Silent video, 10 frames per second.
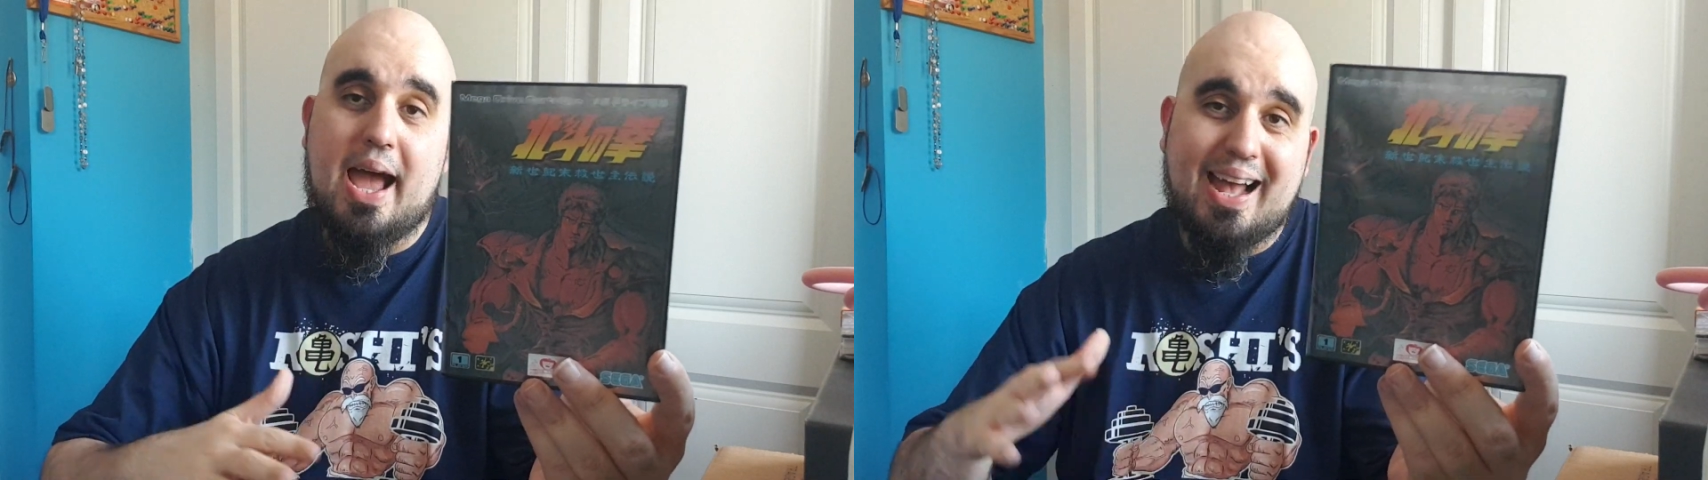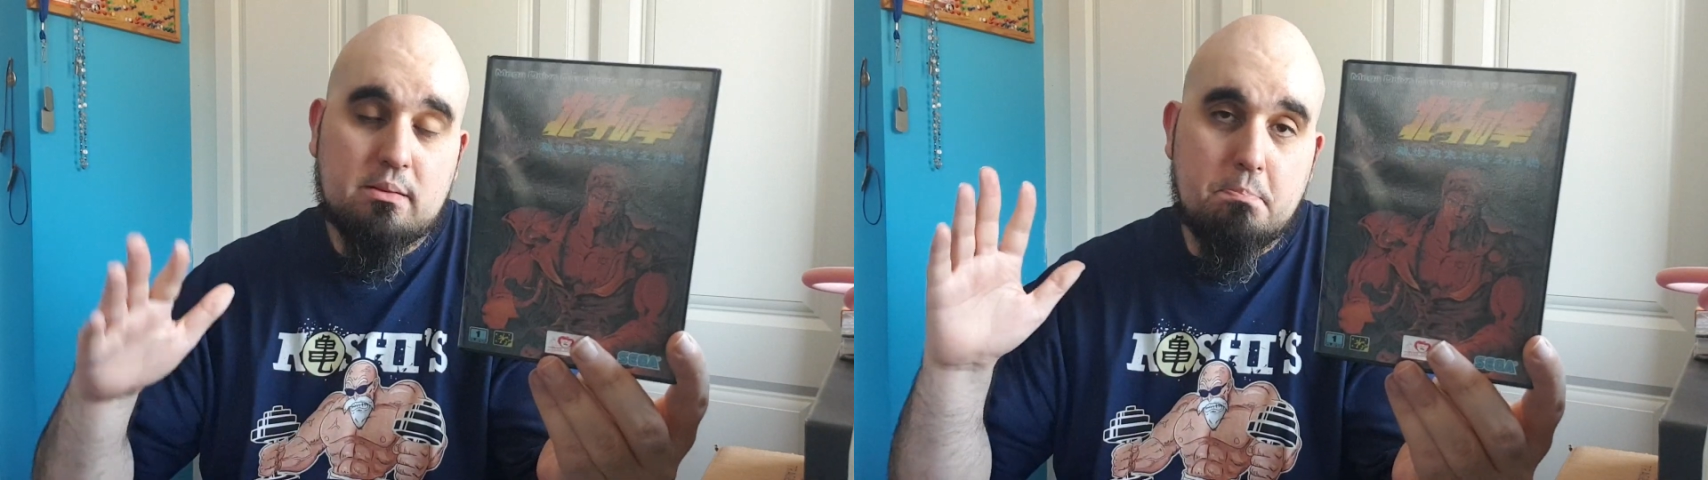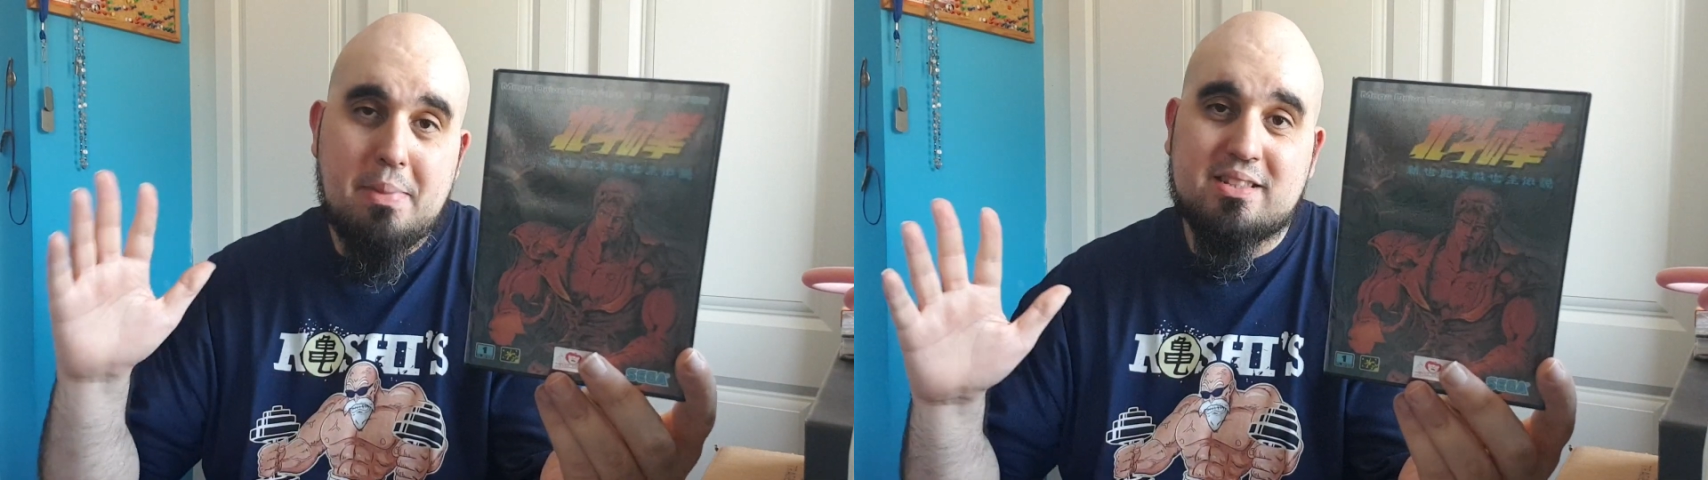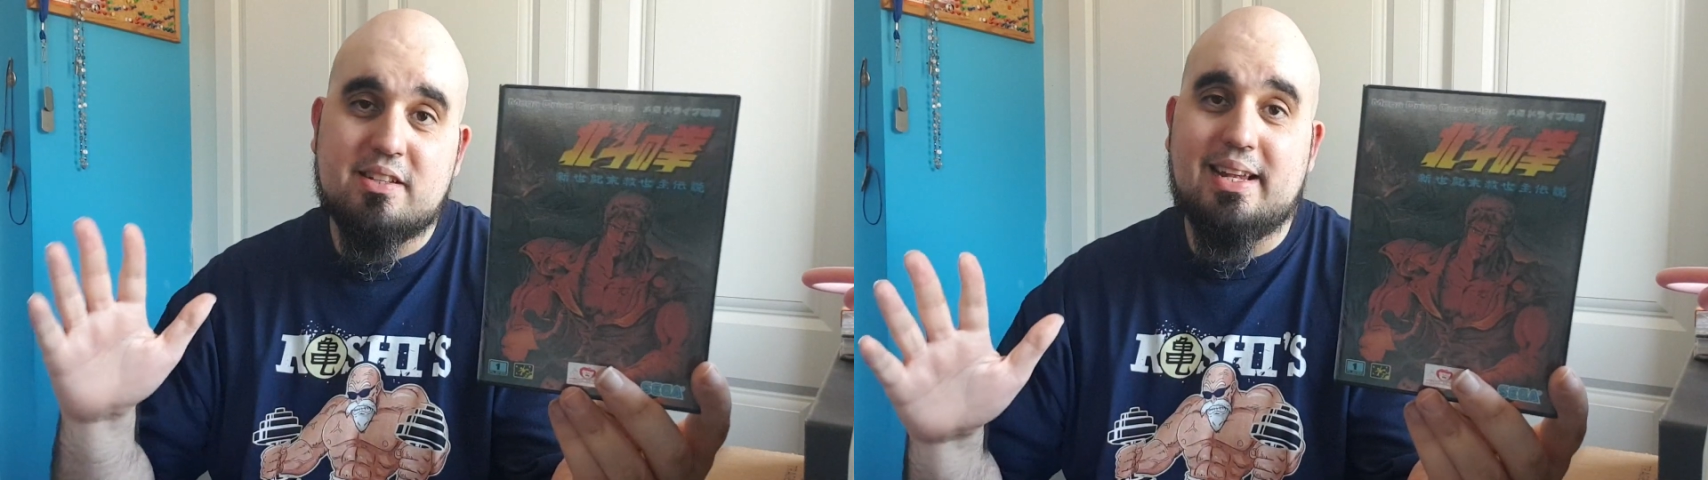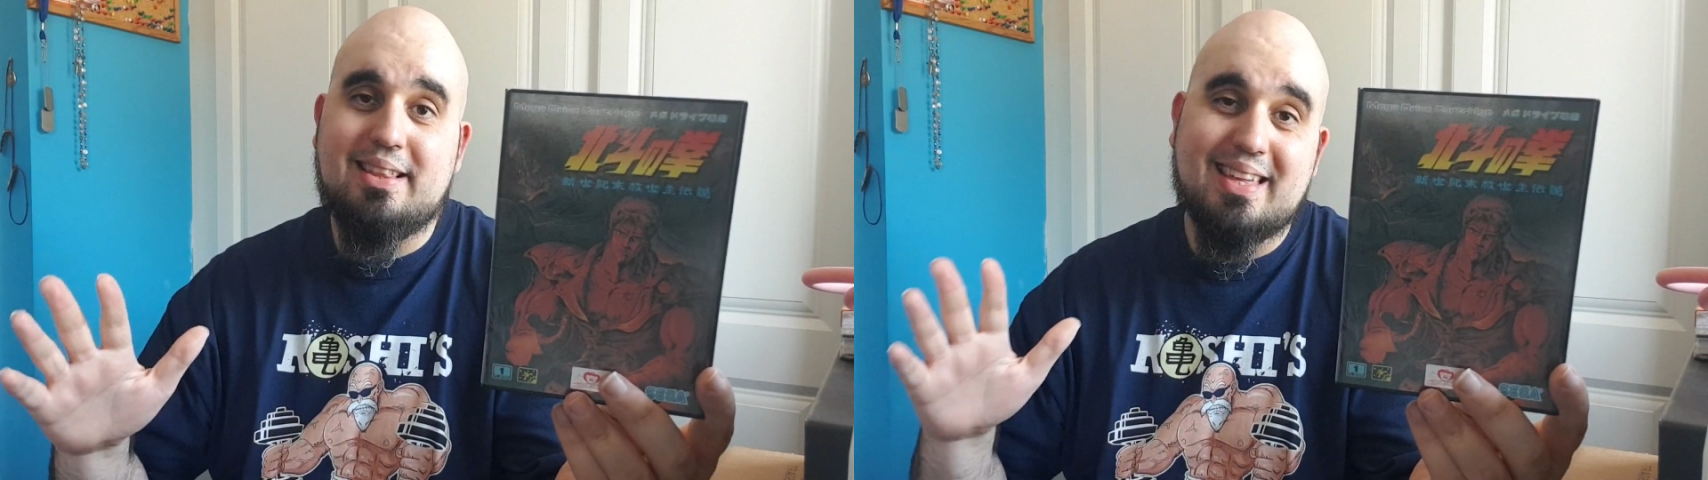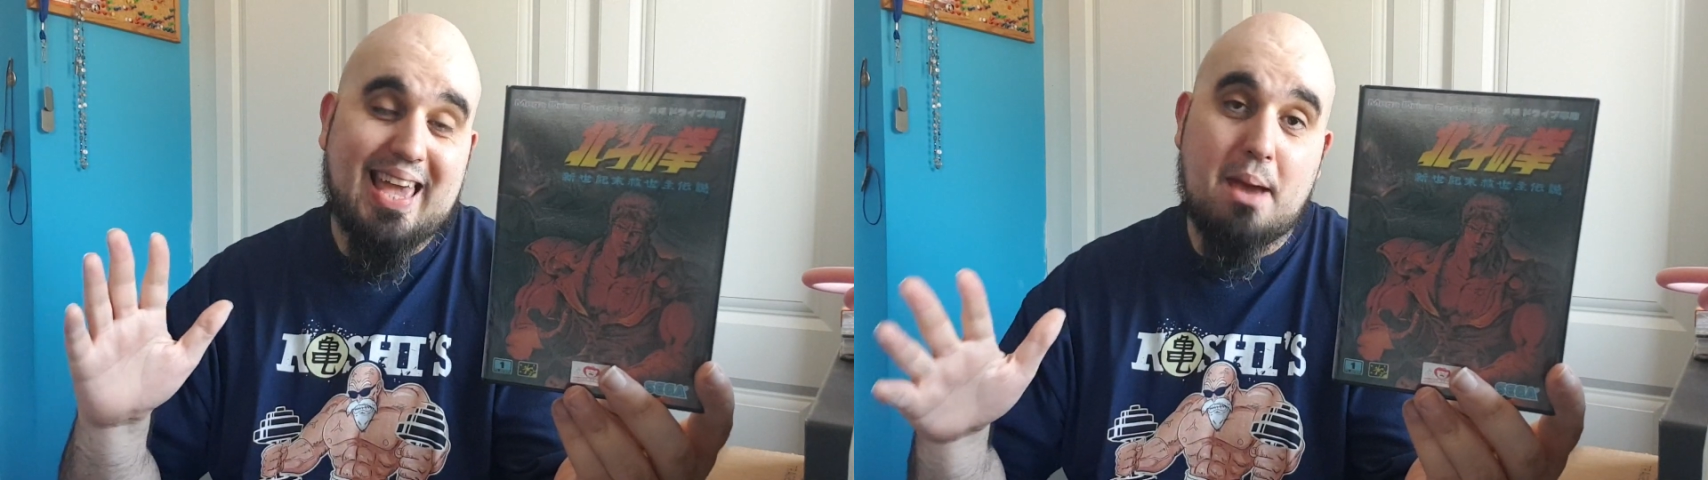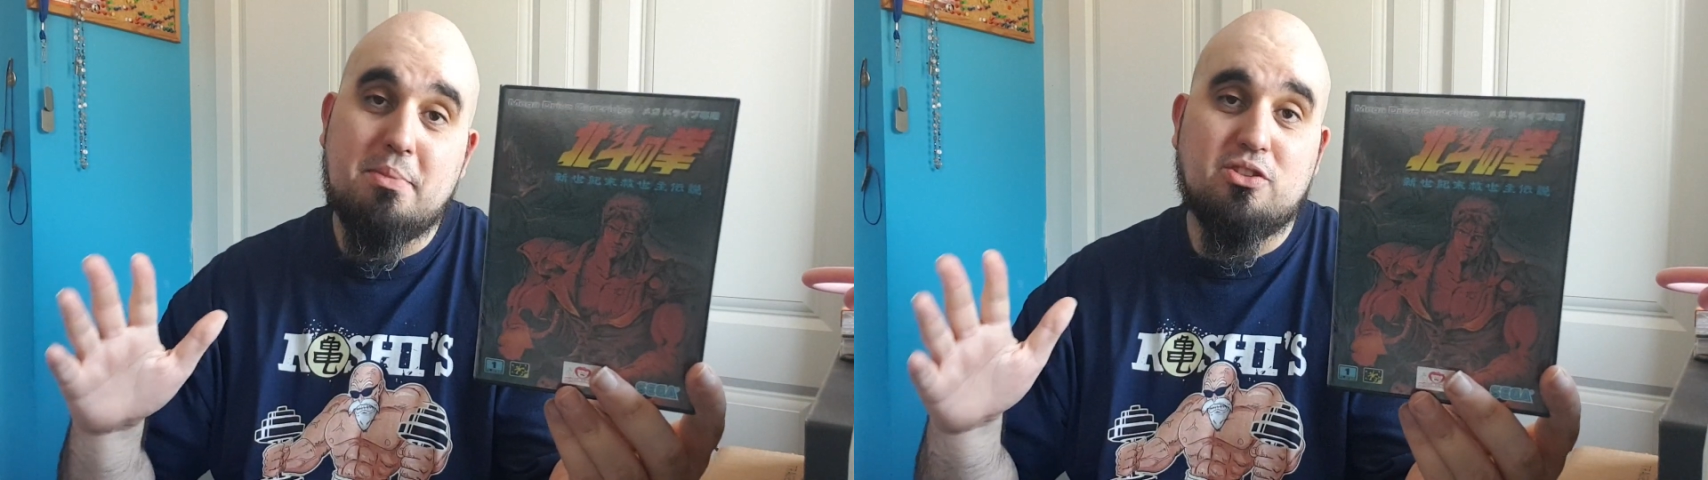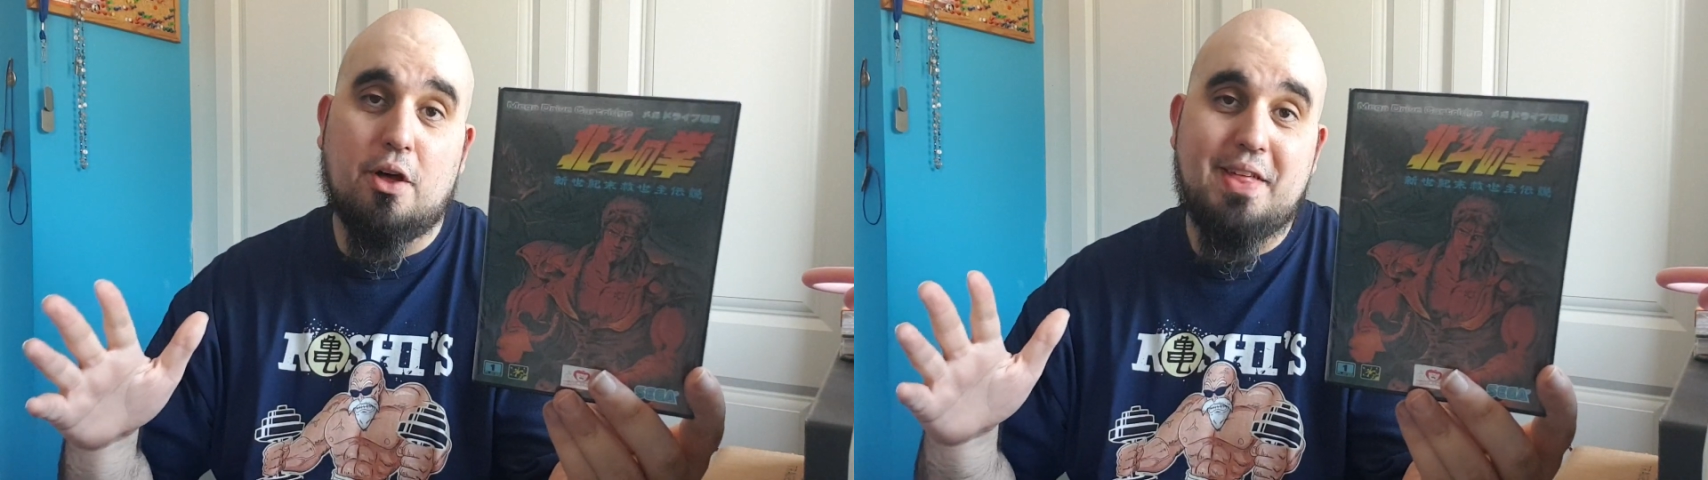Admittedly, the game
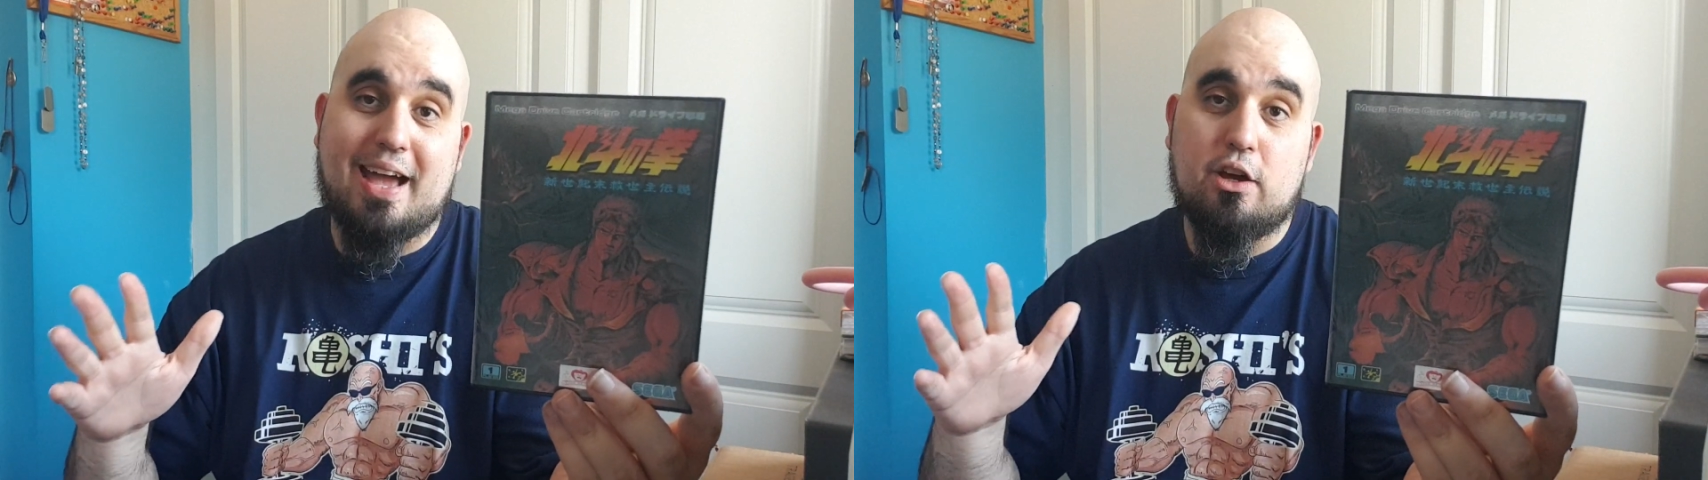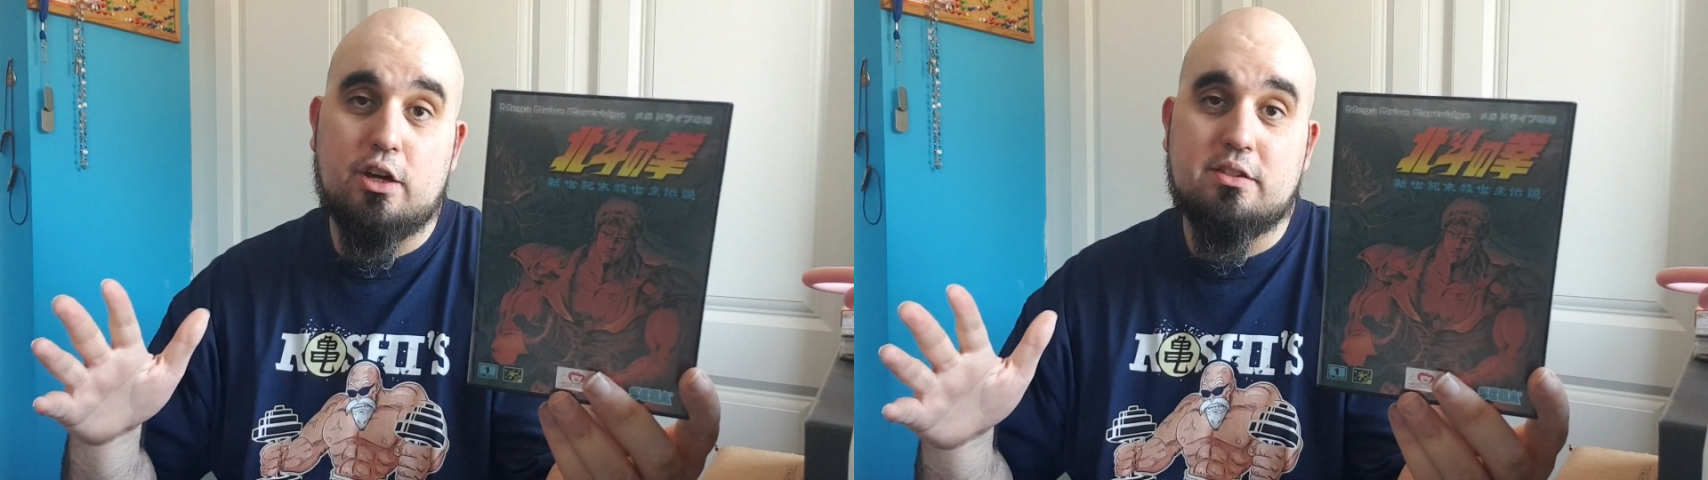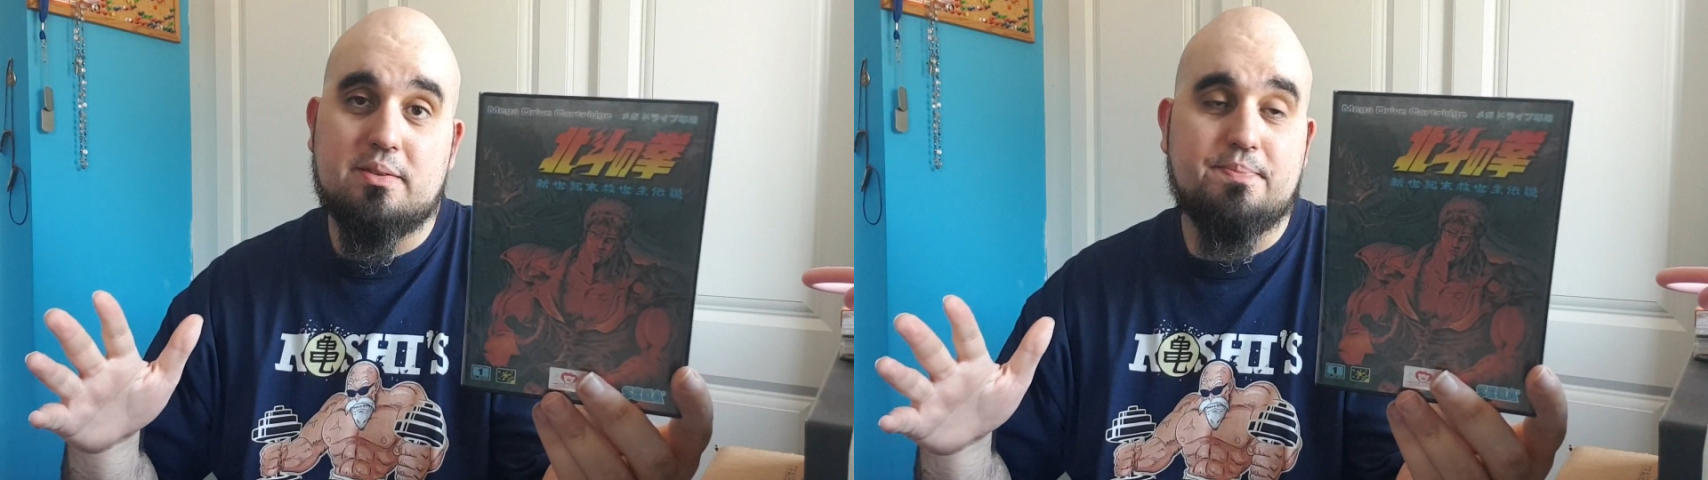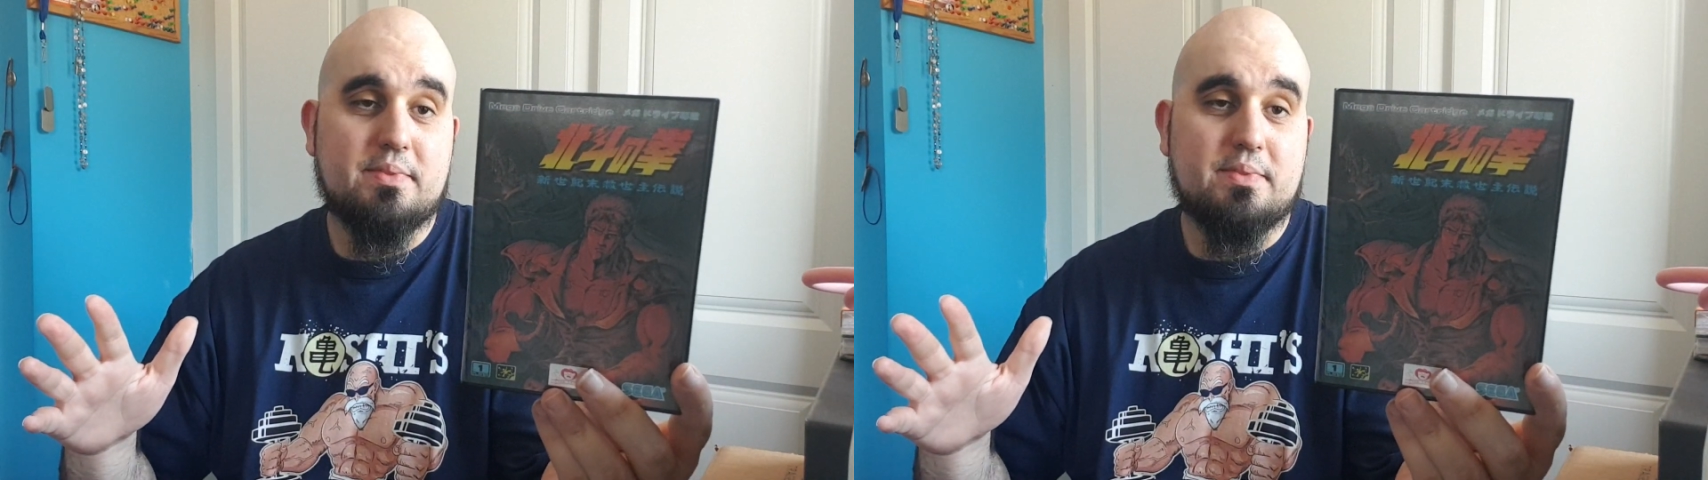is not that good.